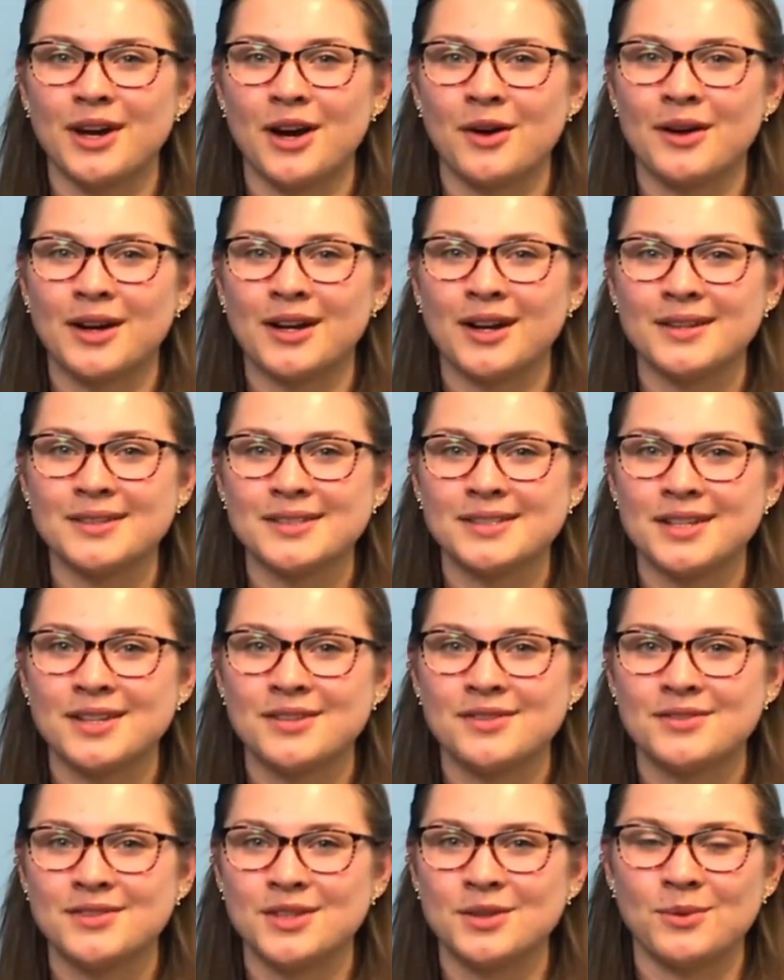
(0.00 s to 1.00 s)
how I got
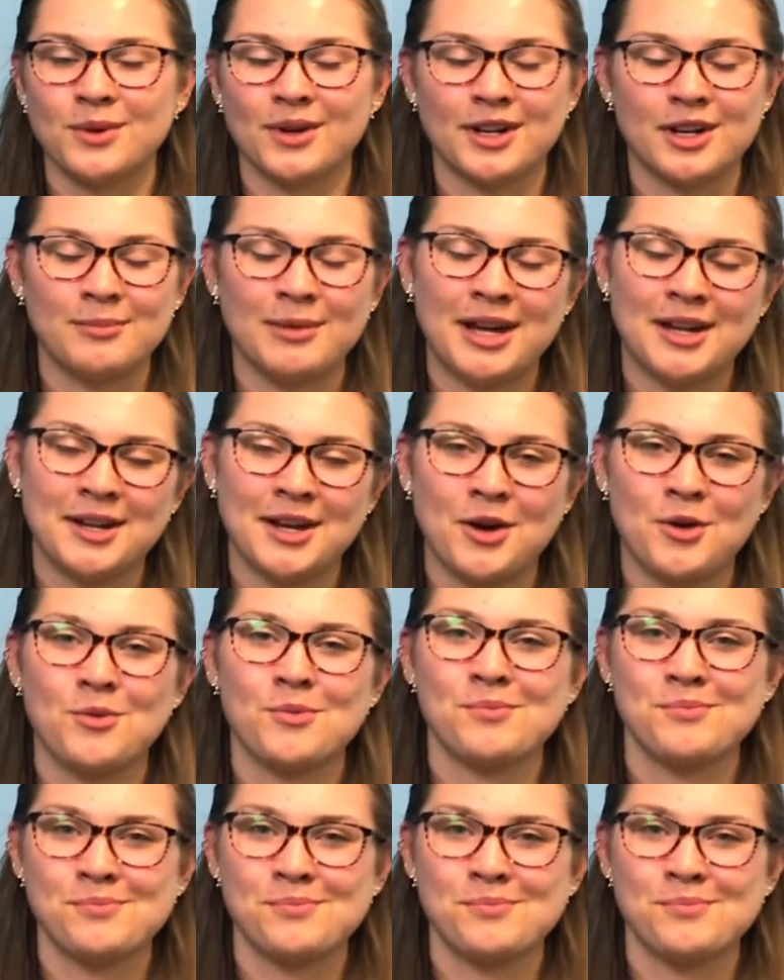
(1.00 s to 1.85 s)
saved and where I'm at now.